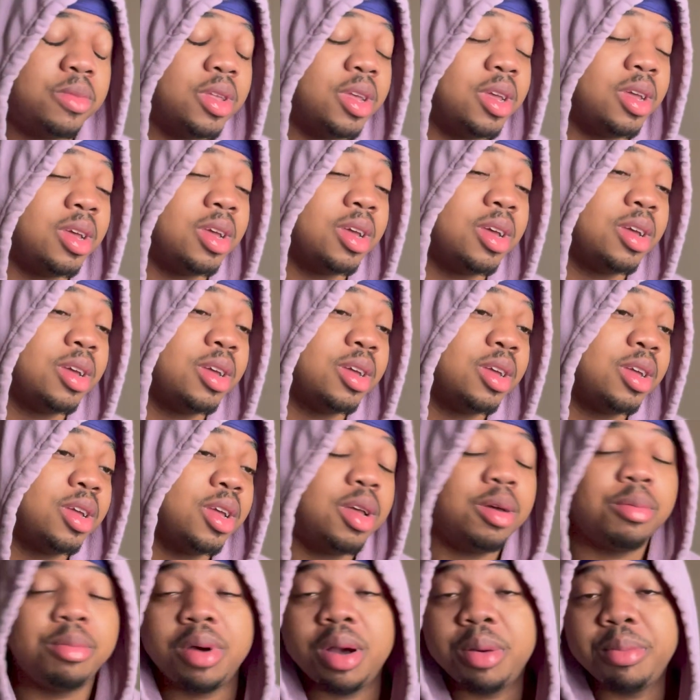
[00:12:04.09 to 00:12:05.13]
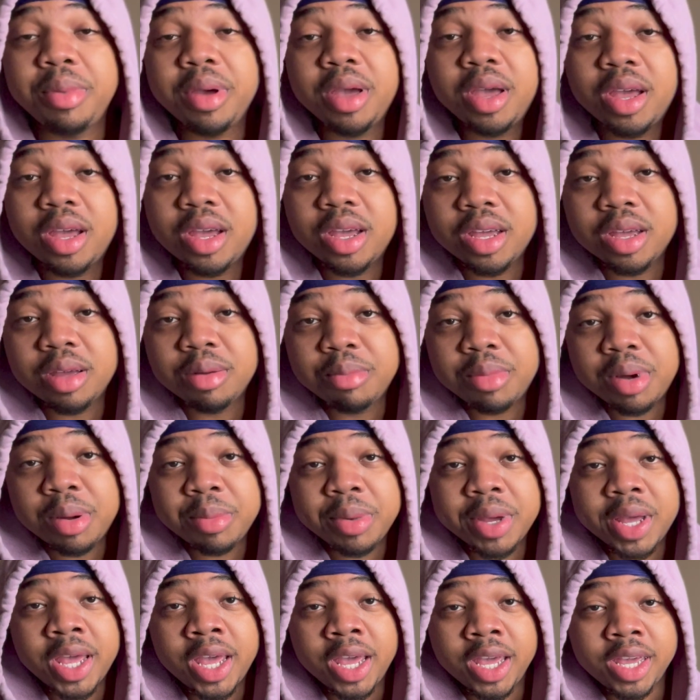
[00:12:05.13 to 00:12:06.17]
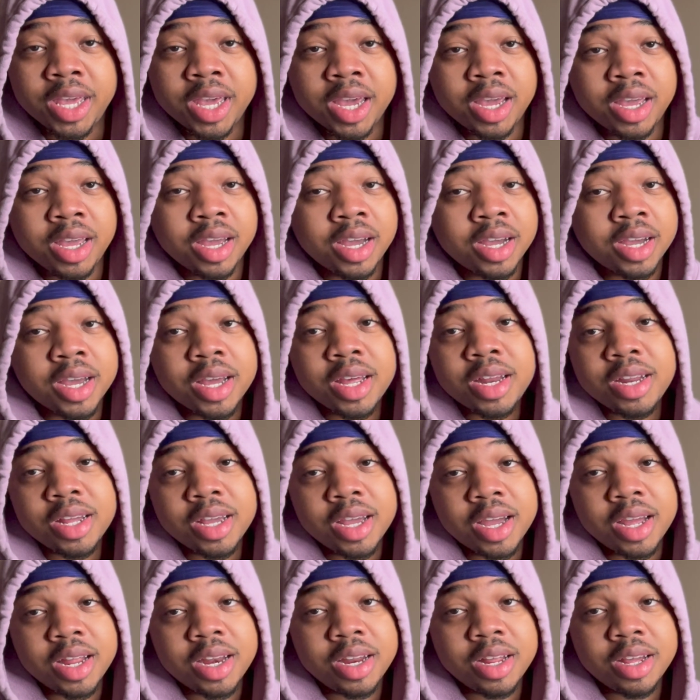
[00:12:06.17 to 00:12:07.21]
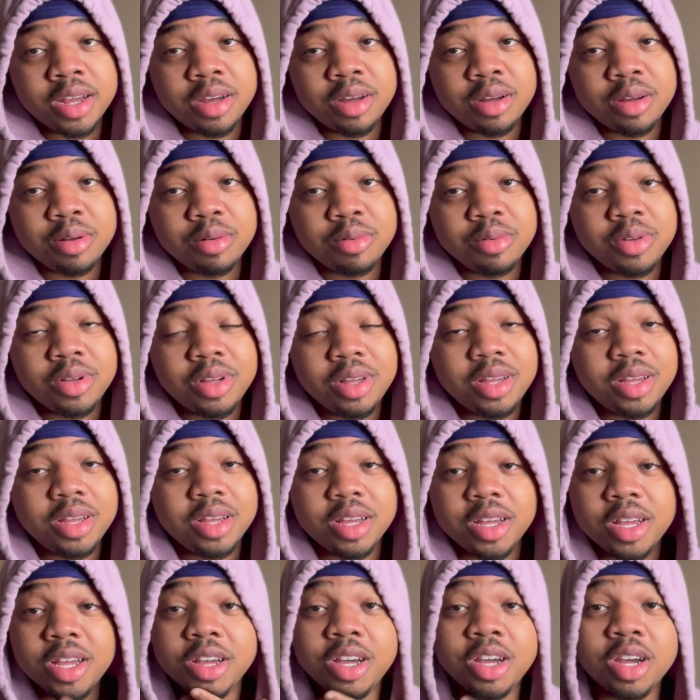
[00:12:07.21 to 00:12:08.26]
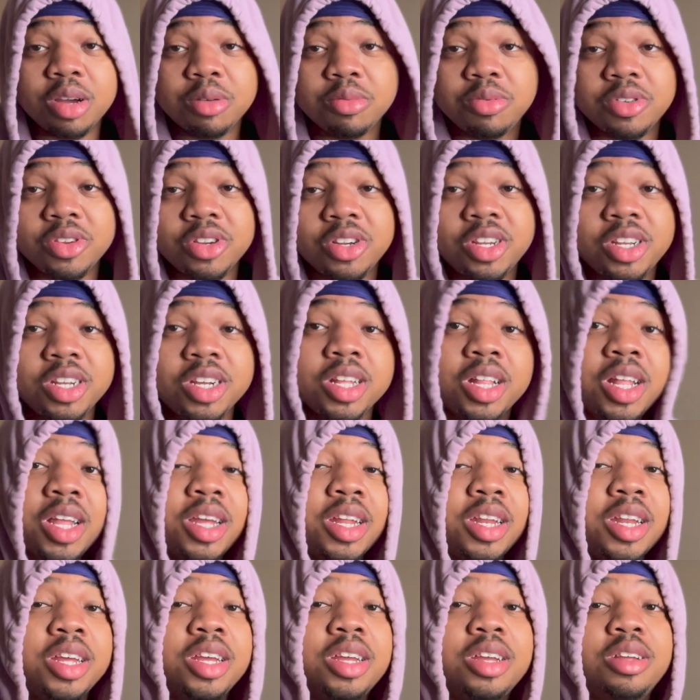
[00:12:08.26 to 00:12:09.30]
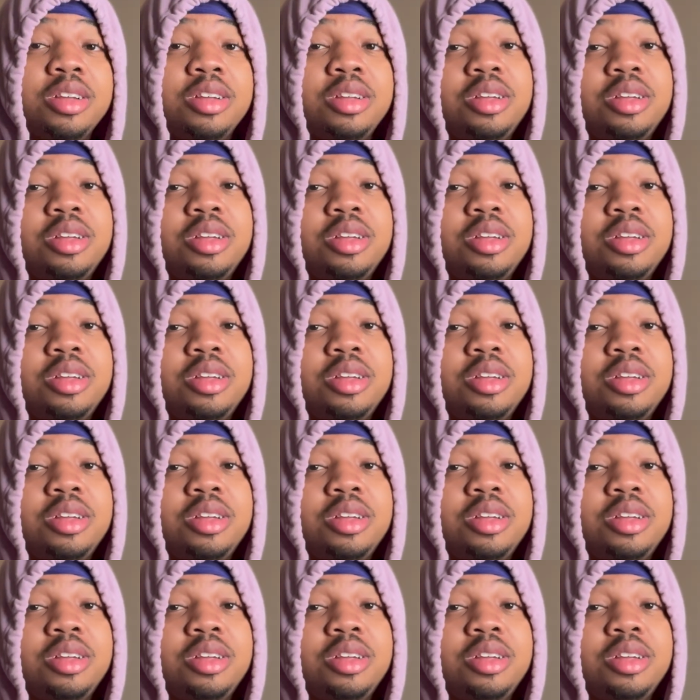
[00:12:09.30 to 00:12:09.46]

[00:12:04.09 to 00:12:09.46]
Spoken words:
Yeah, my bad, gang, I got the goddamn hiccups and shit like that,